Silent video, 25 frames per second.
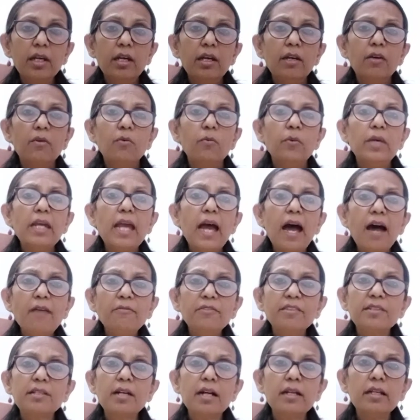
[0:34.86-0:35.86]
We have
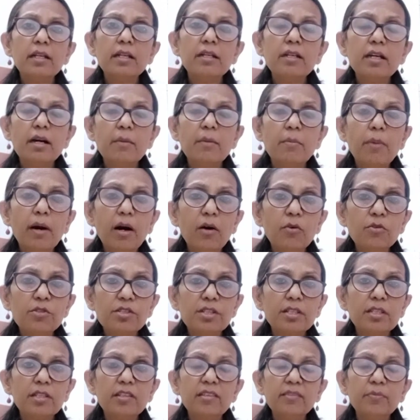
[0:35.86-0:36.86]
studied about
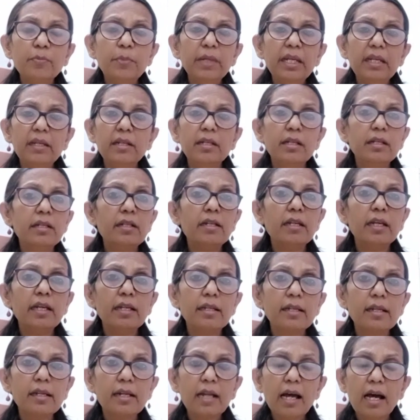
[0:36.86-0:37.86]
this period
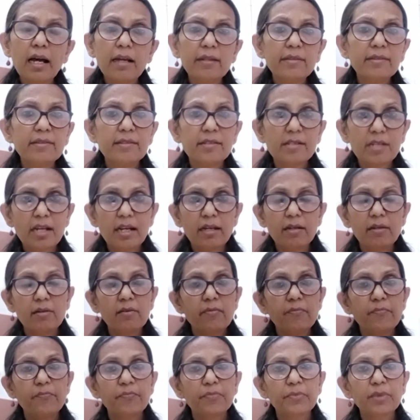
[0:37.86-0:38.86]
in class 10.
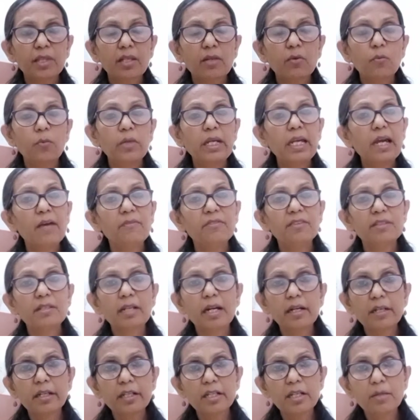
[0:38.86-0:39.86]
We have
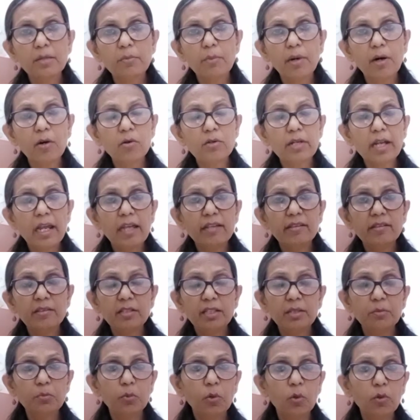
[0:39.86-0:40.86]
studied about
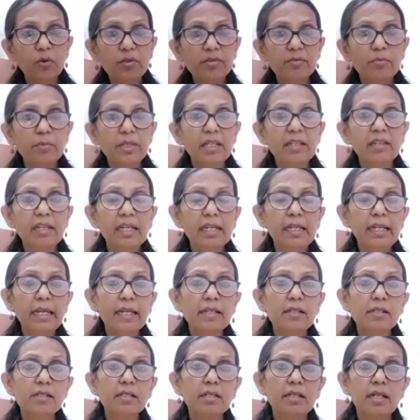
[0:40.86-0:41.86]
S.C. Bose being
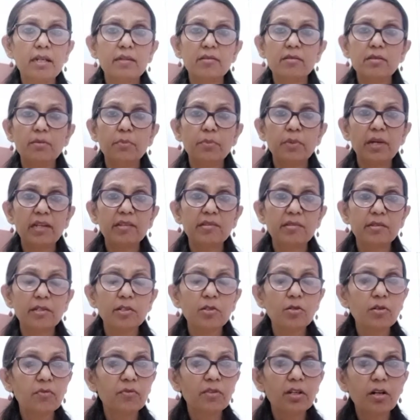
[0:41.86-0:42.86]
elected as the
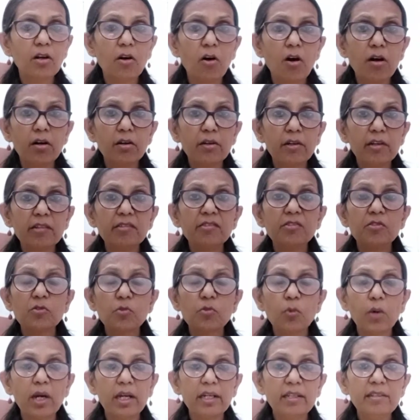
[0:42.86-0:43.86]
President of the Congress
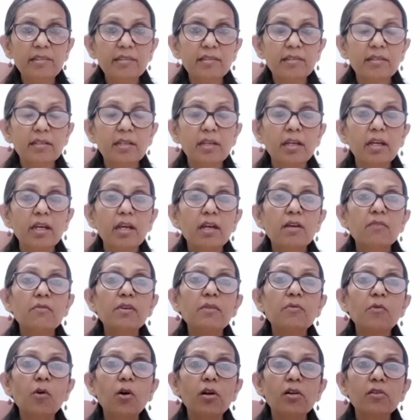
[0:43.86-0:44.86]
twice.
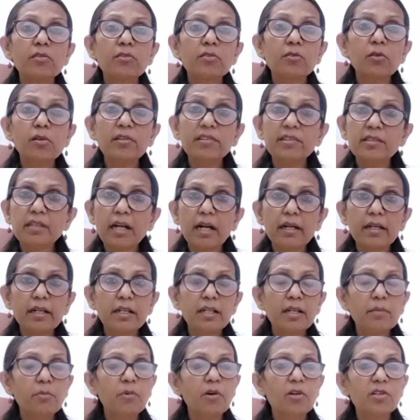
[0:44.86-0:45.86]
We've also studied
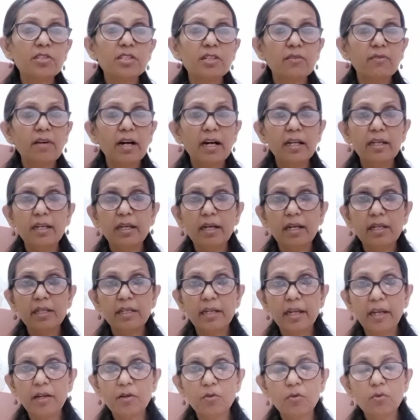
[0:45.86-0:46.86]
about Jawaharlal
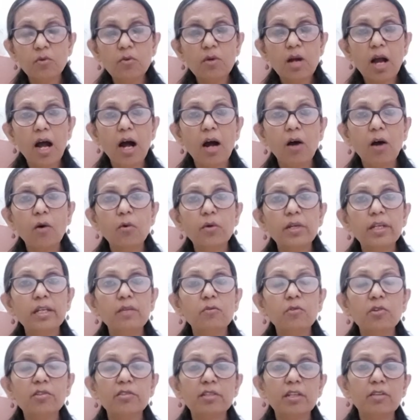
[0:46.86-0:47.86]
Nehru, how he
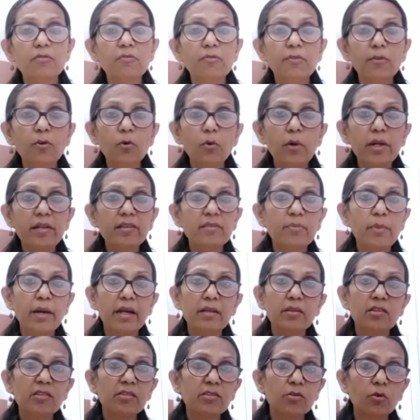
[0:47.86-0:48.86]
was influenced by
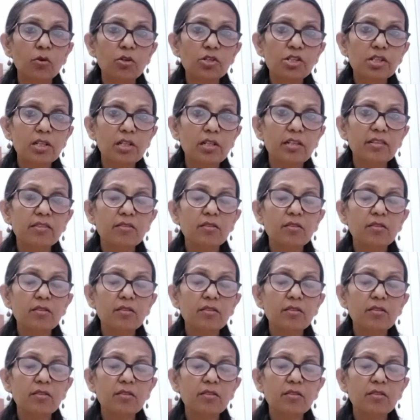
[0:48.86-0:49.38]
the socialist